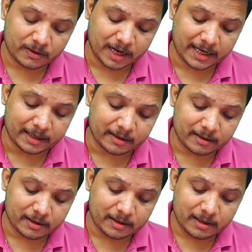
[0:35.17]
right
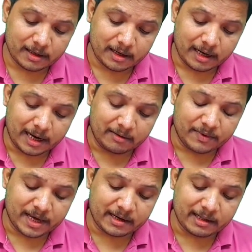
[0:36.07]
and
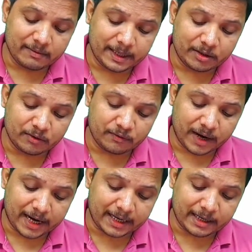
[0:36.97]
we are deal with to
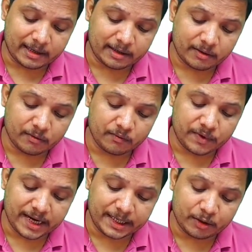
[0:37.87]
find
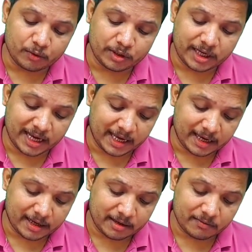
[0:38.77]
v2t
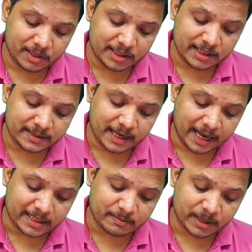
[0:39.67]
which is
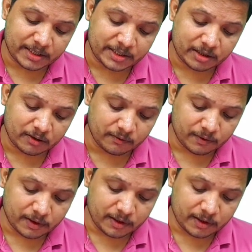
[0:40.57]
expression of